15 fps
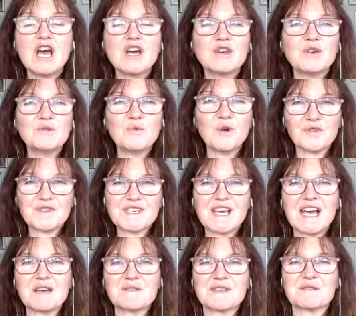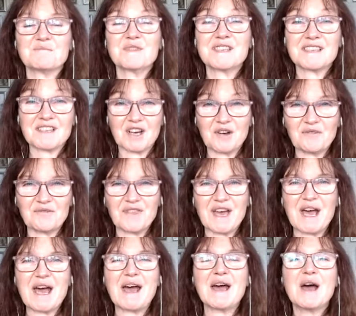you want to have some stuff
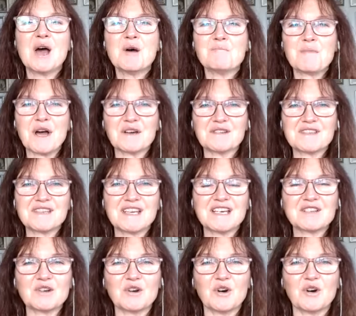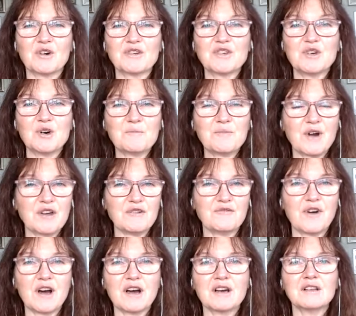there posted on your
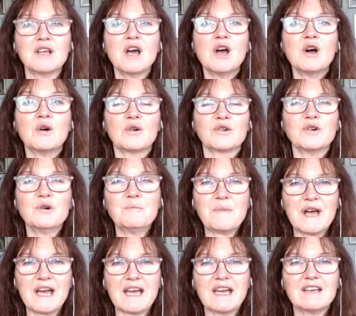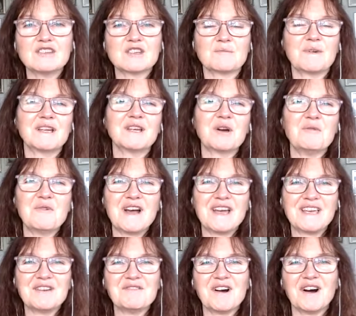profile or your page, depending on where
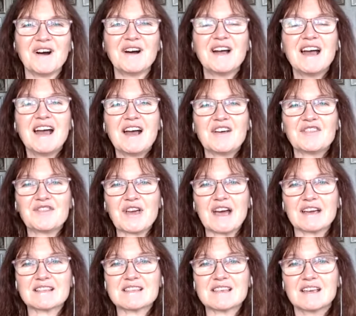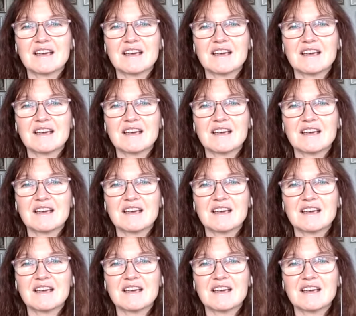you are, that